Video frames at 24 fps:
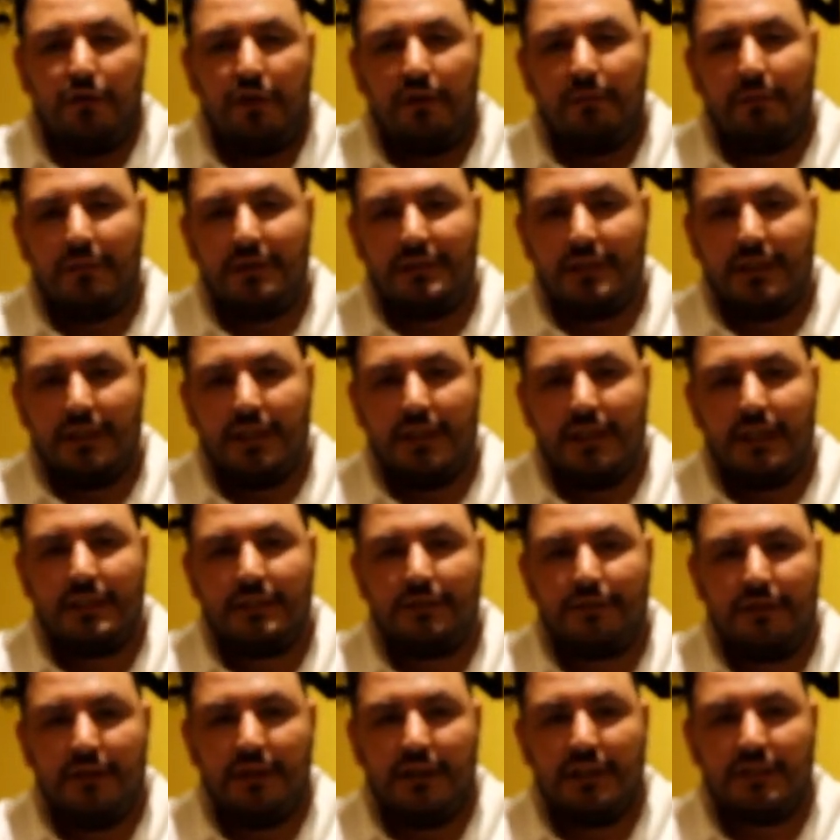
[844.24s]
pharmacy is
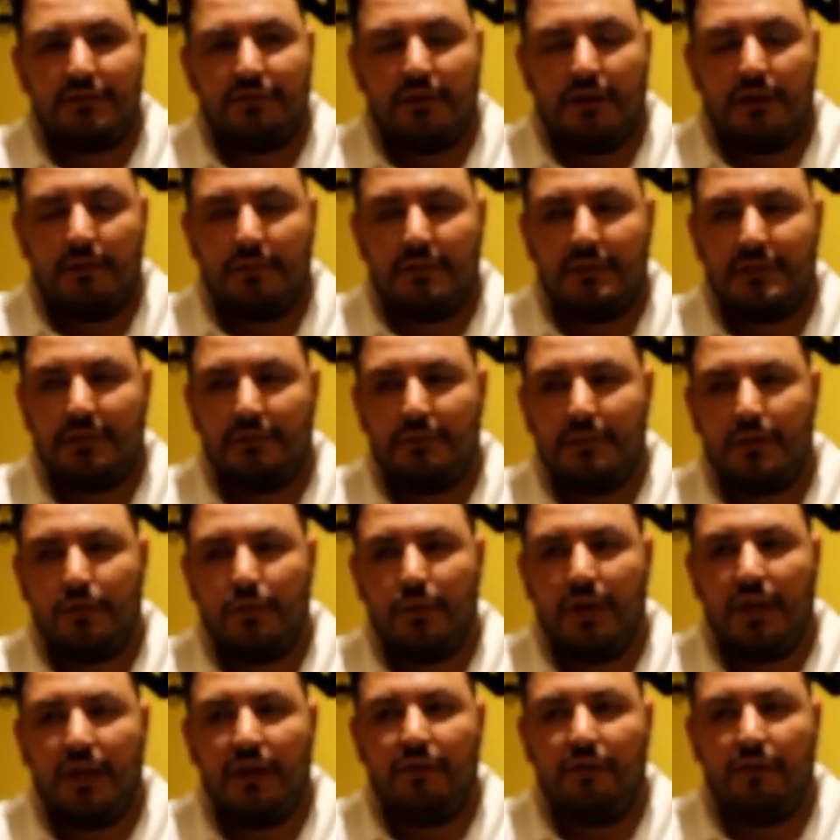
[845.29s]
Phoenix Pharmacy, but
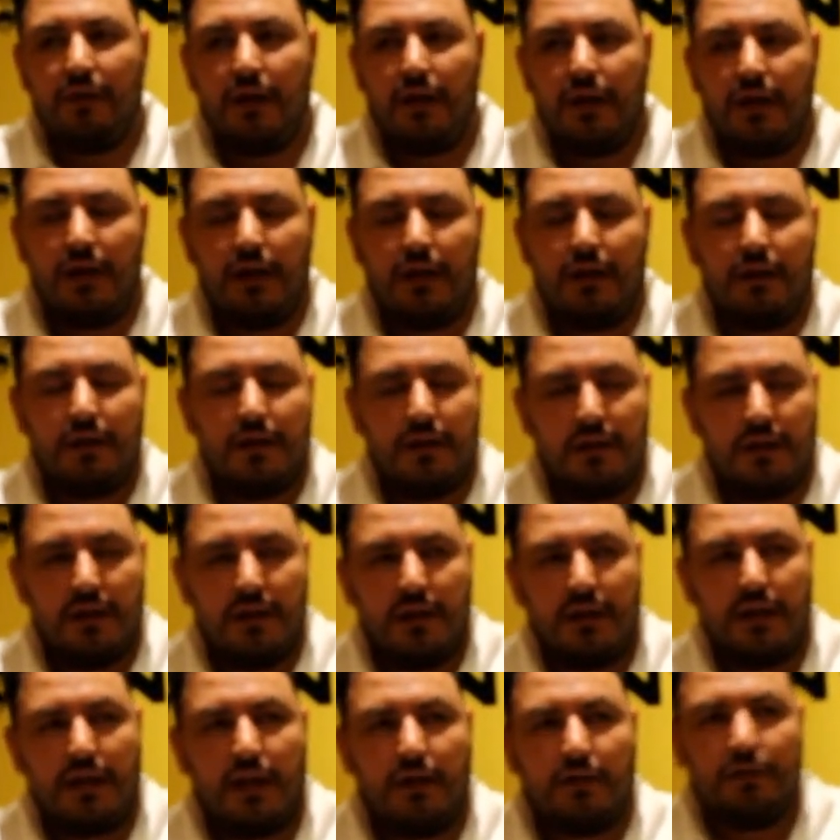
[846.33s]
we have,
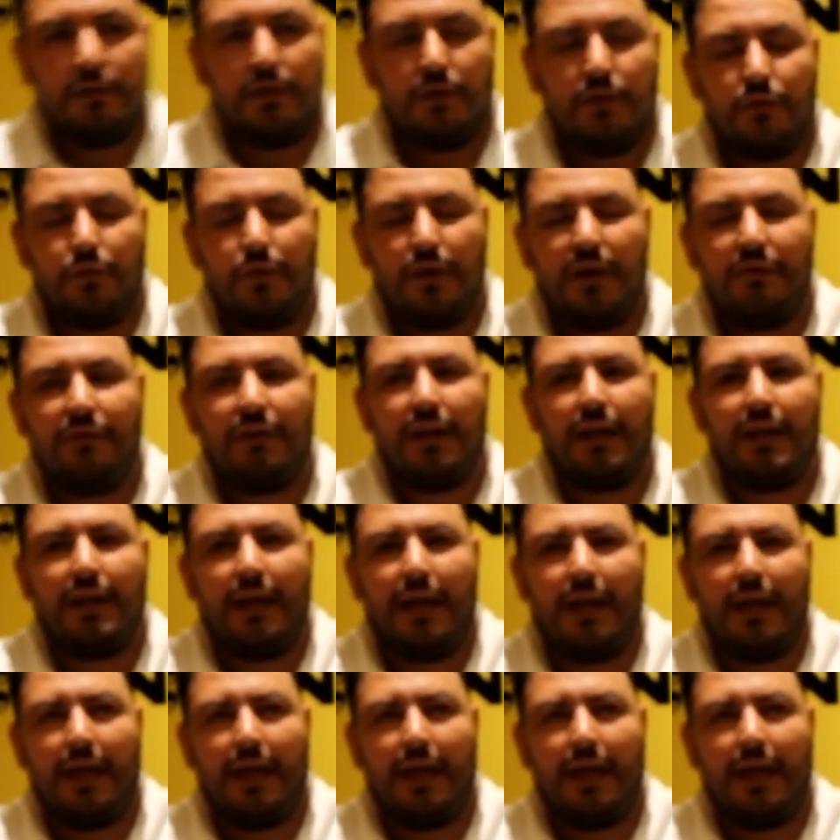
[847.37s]
in Algodones, we have like